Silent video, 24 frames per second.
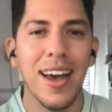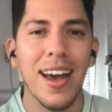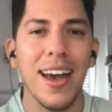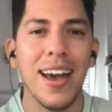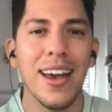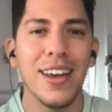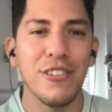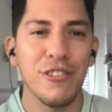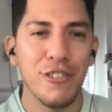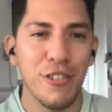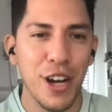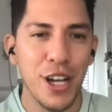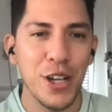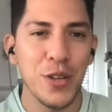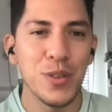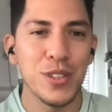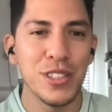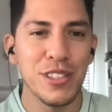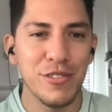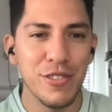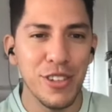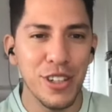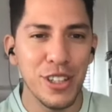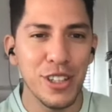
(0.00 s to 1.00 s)
And Frank
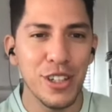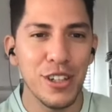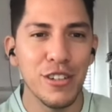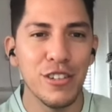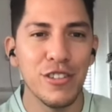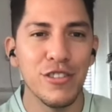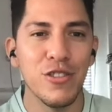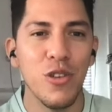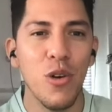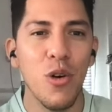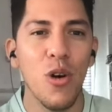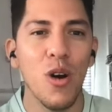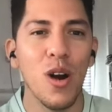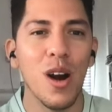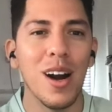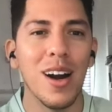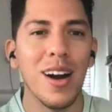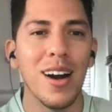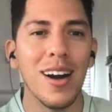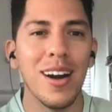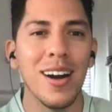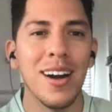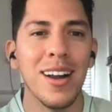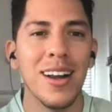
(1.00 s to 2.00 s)
was a filler
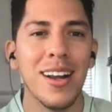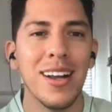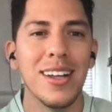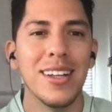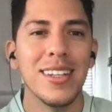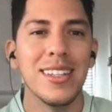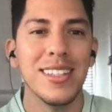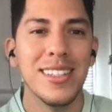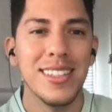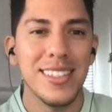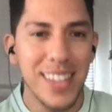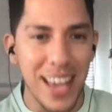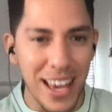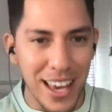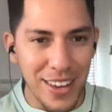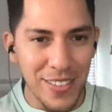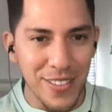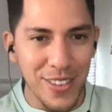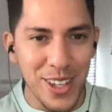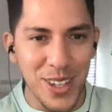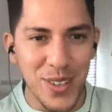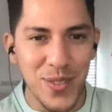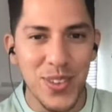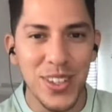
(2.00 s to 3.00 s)
for
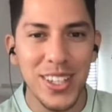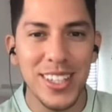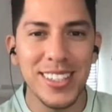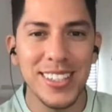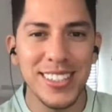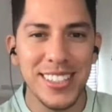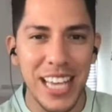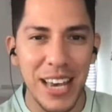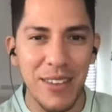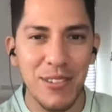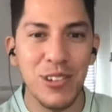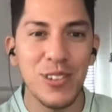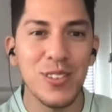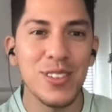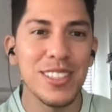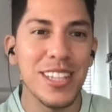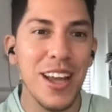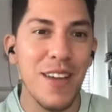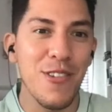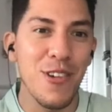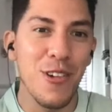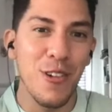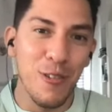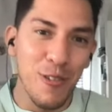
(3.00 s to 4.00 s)
David because David was
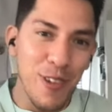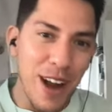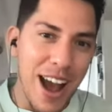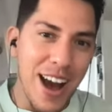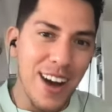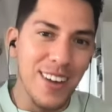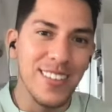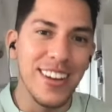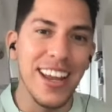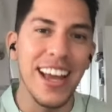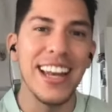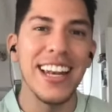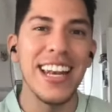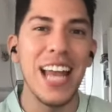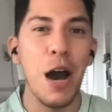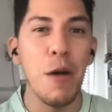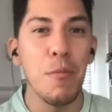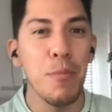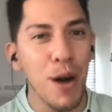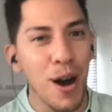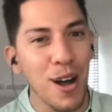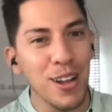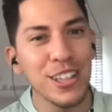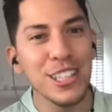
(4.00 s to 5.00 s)
never around. And
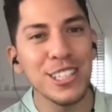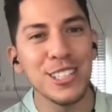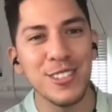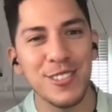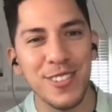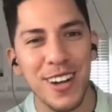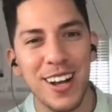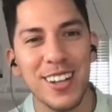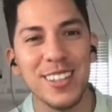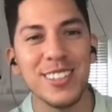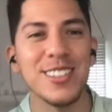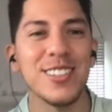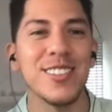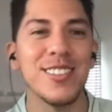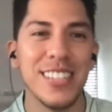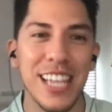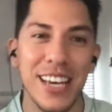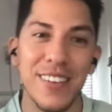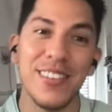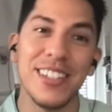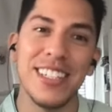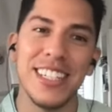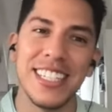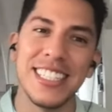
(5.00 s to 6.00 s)
now Paulie's around, so Ooh.
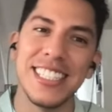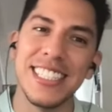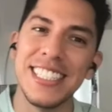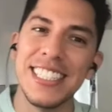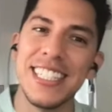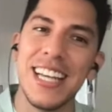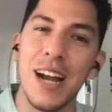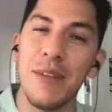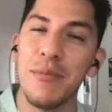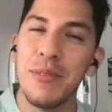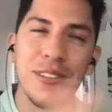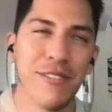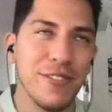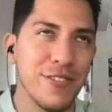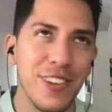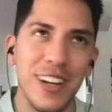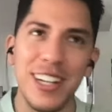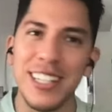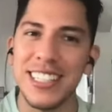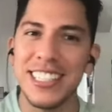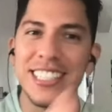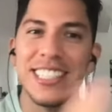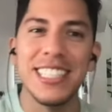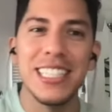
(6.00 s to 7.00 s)
David doesn't need, I mean,
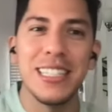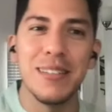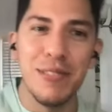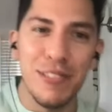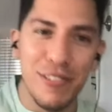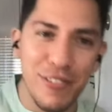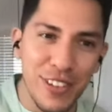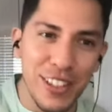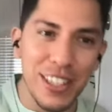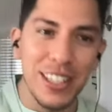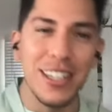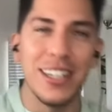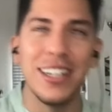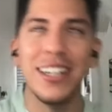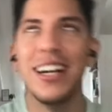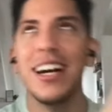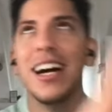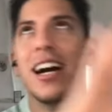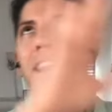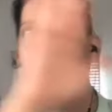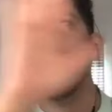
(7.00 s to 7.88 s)
Frank doesn't need a filler.